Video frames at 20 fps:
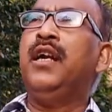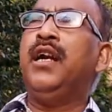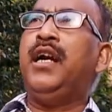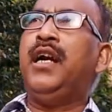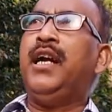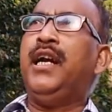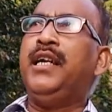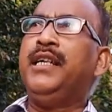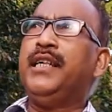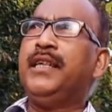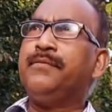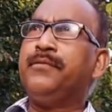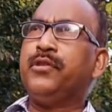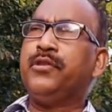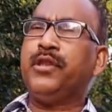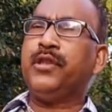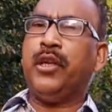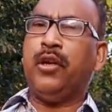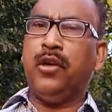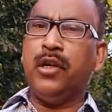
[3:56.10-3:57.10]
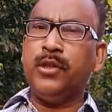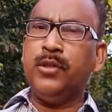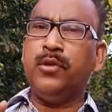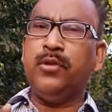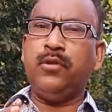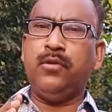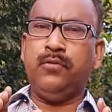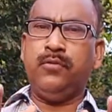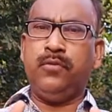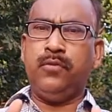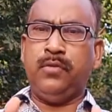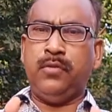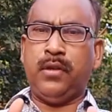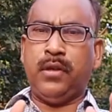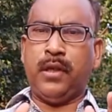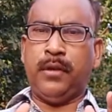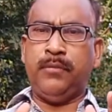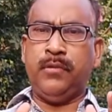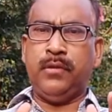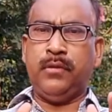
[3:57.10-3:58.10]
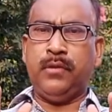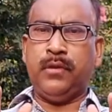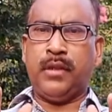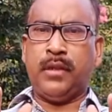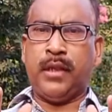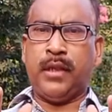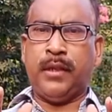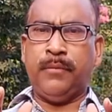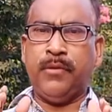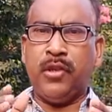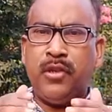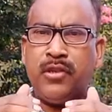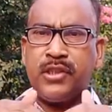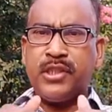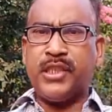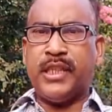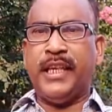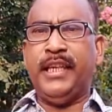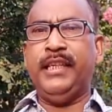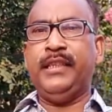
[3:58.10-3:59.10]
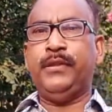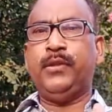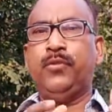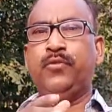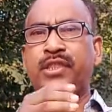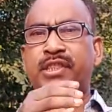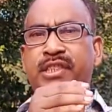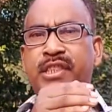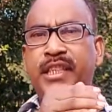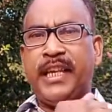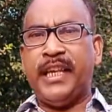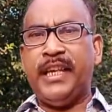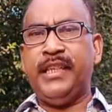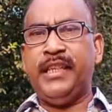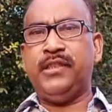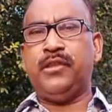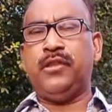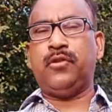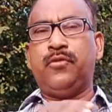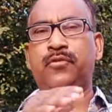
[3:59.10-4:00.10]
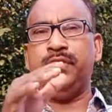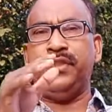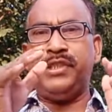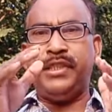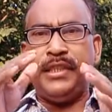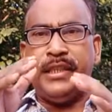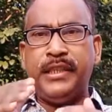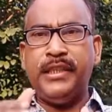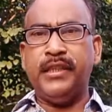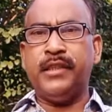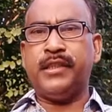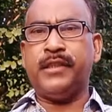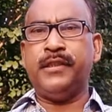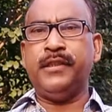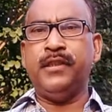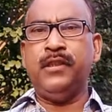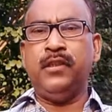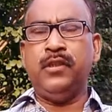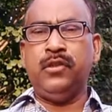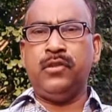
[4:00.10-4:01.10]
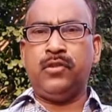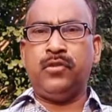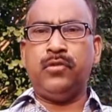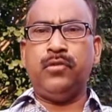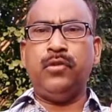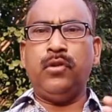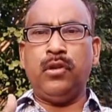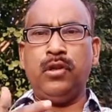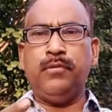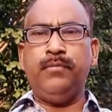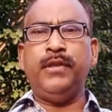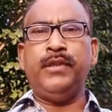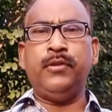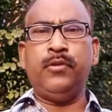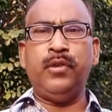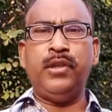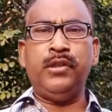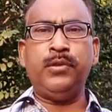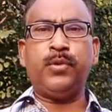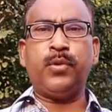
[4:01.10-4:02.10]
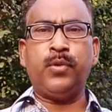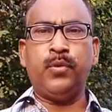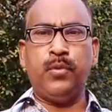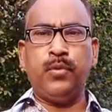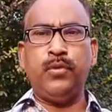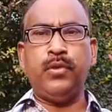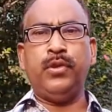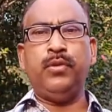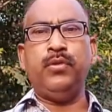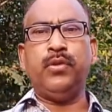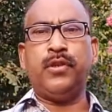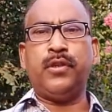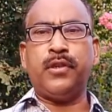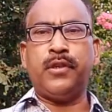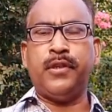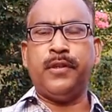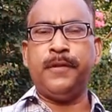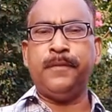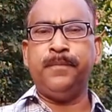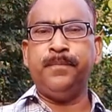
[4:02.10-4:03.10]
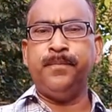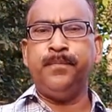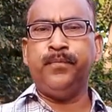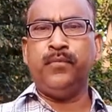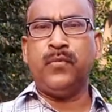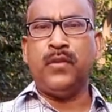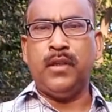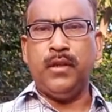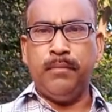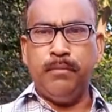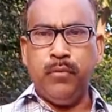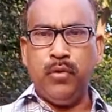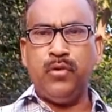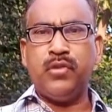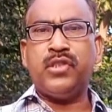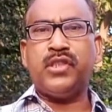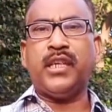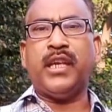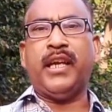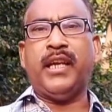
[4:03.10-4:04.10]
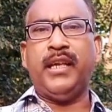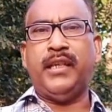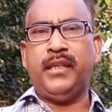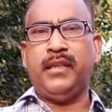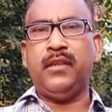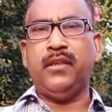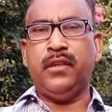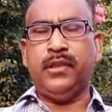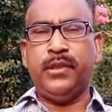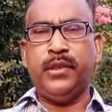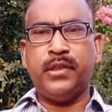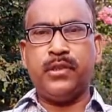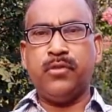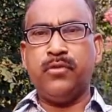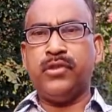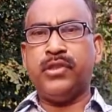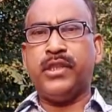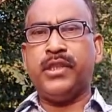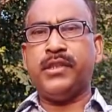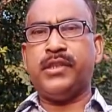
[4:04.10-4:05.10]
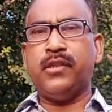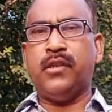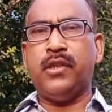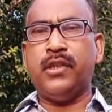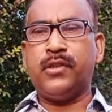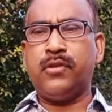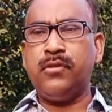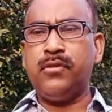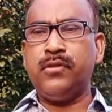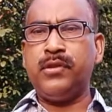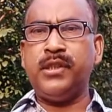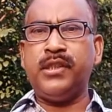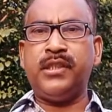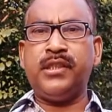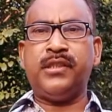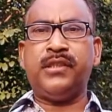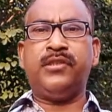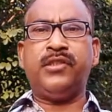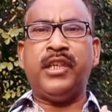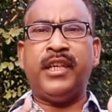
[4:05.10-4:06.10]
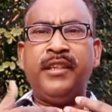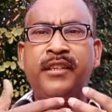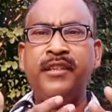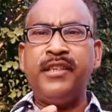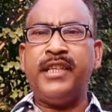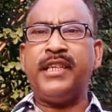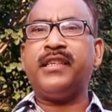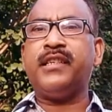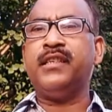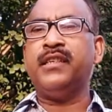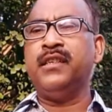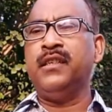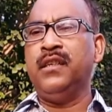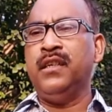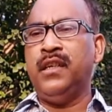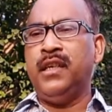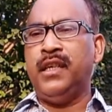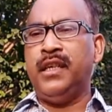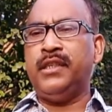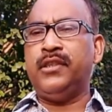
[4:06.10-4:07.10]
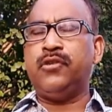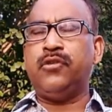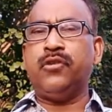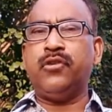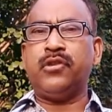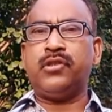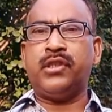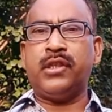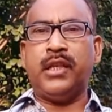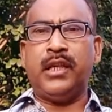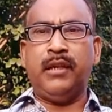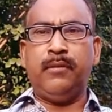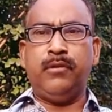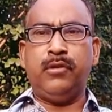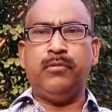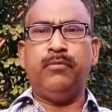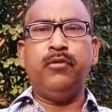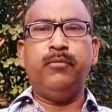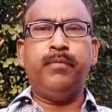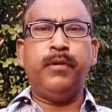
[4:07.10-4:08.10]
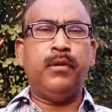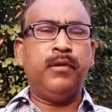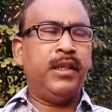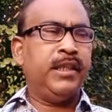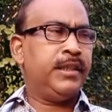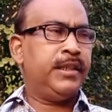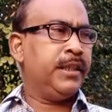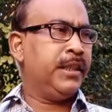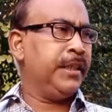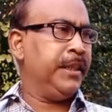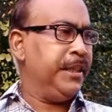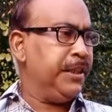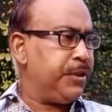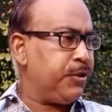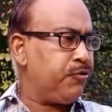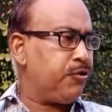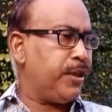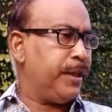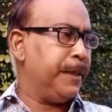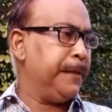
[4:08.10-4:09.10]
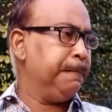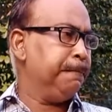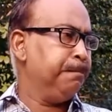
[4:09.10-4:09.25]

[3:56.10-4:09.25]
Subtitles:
And after that, although I'm not saying the which age which year, so you all be knowing through your books and other sources also. This is a generic introduction about book publishing history